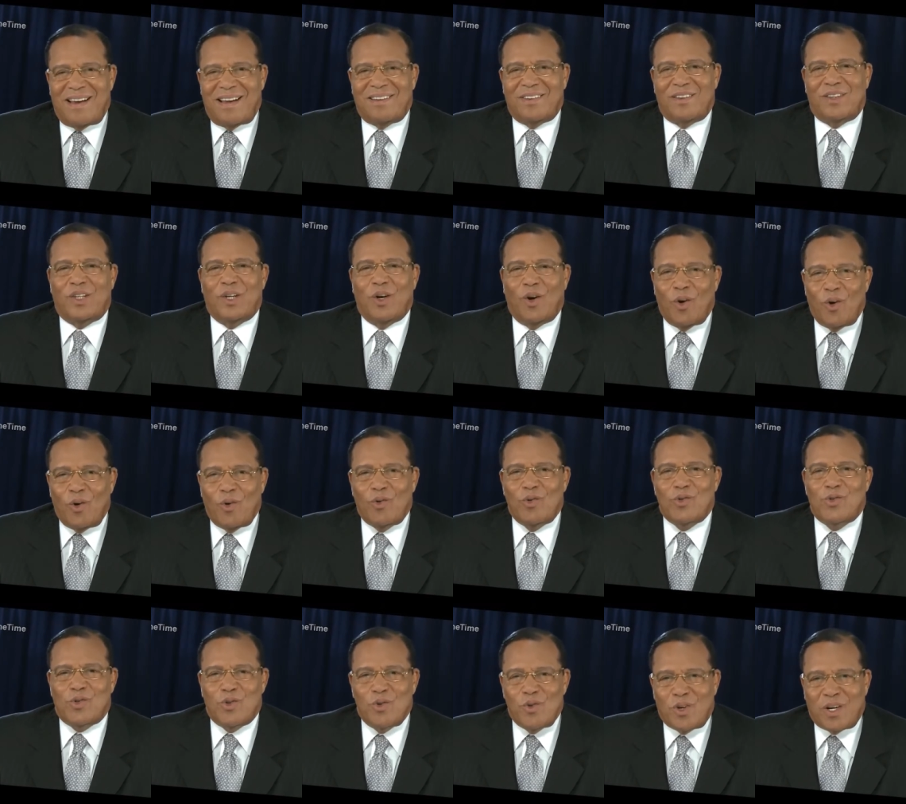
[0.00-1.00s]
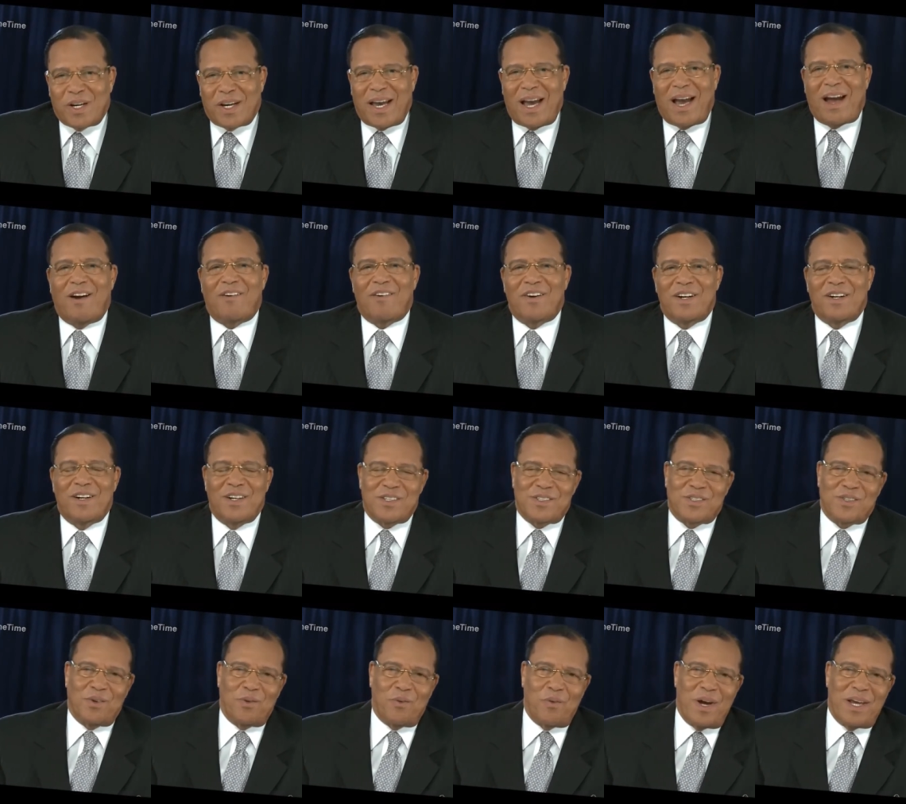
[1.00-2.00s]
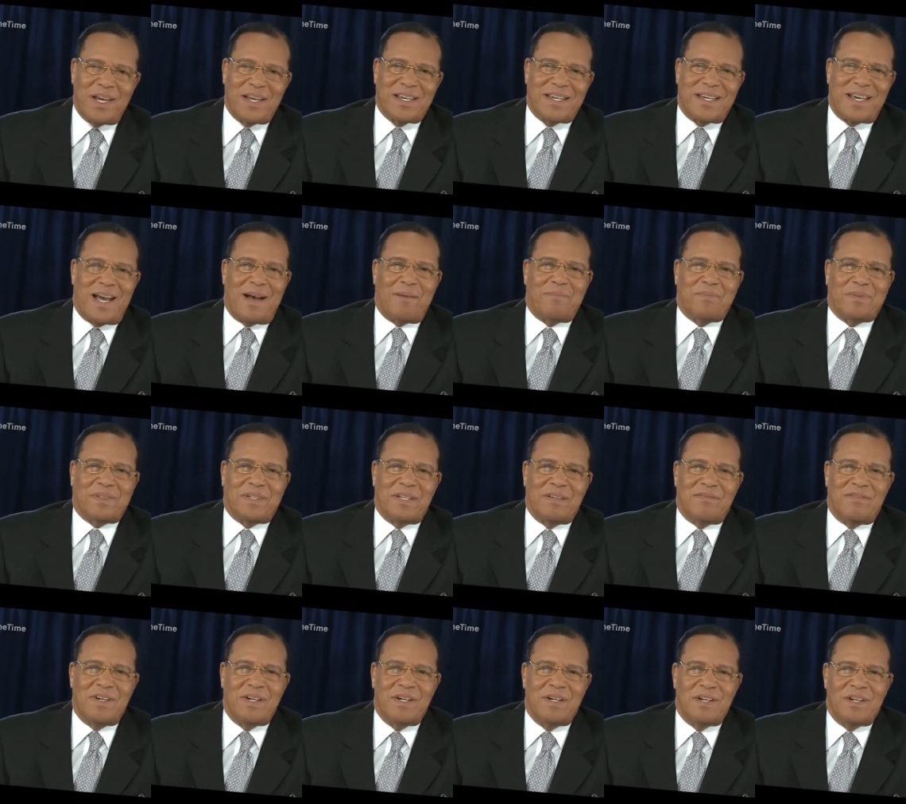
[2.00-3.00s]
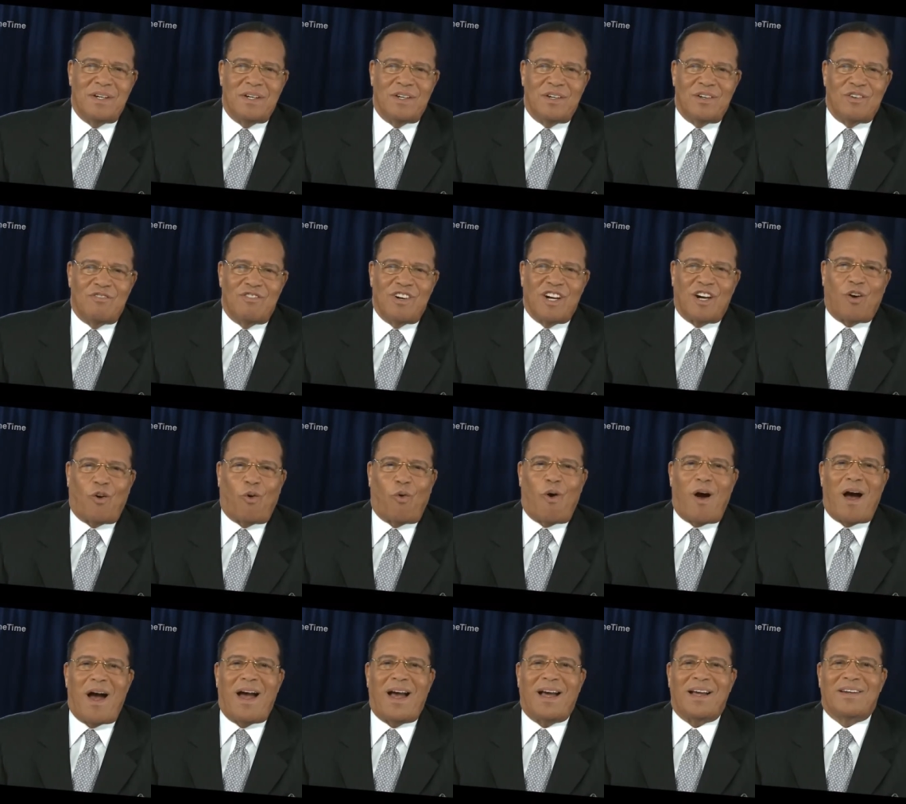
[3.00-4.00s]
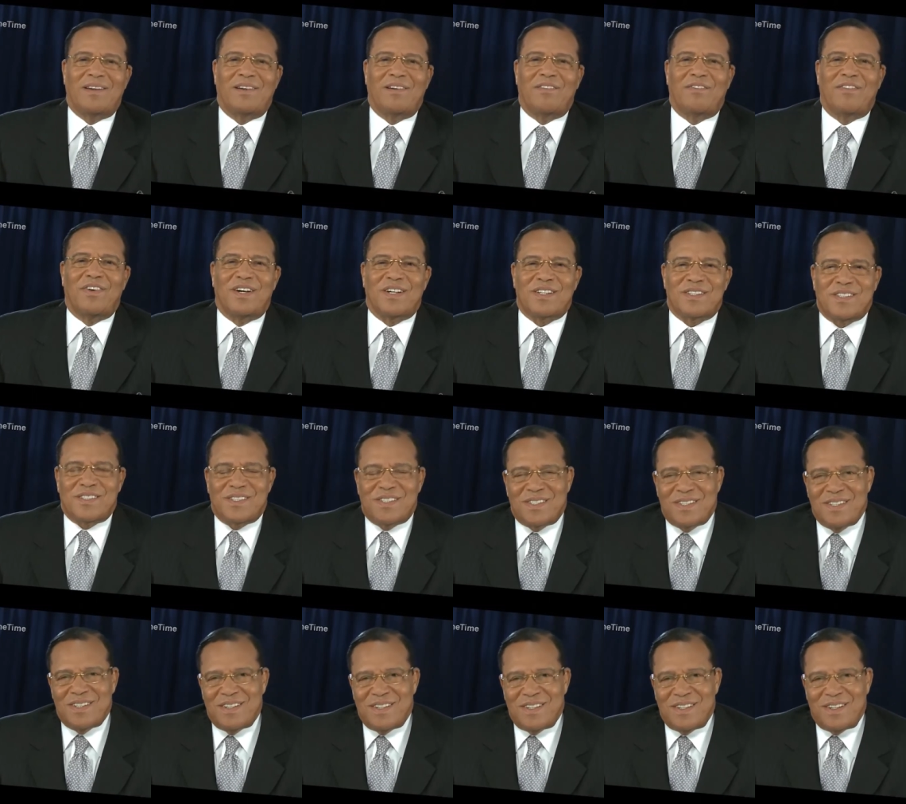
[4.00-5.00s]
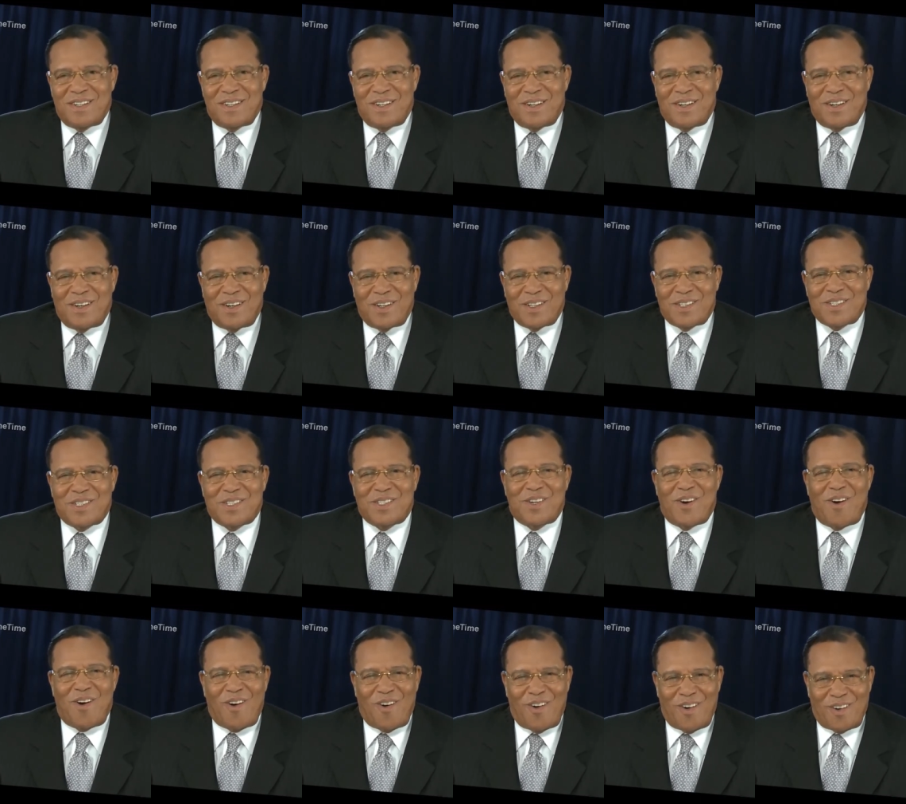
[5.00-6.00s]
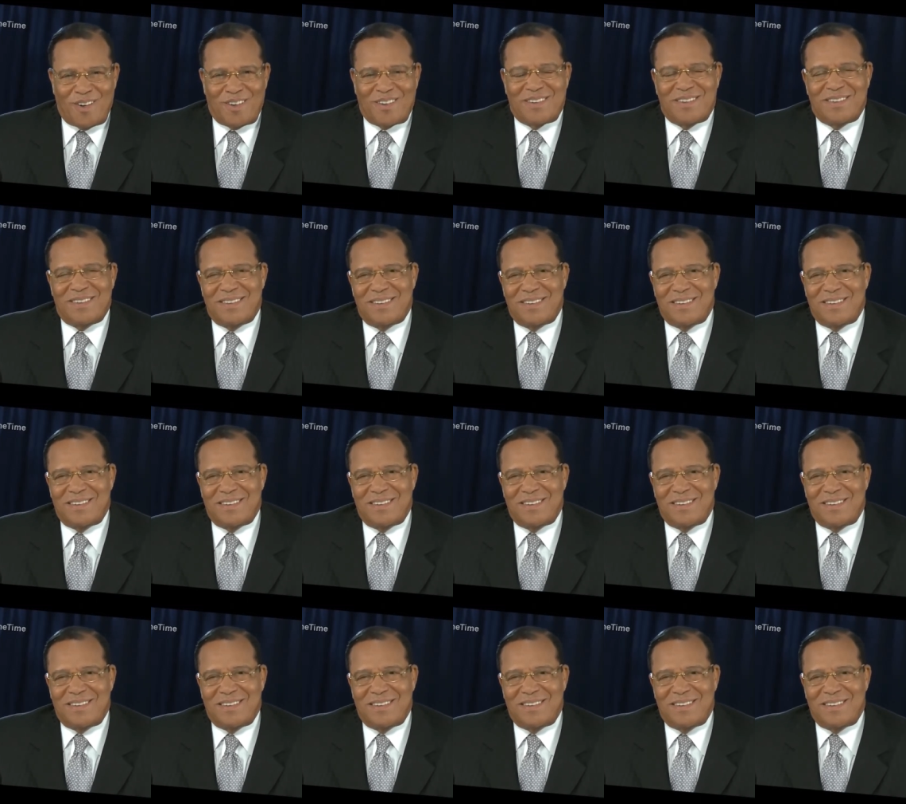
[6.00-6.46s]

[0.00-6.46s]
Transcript: And those who carried us away captive required of us a song,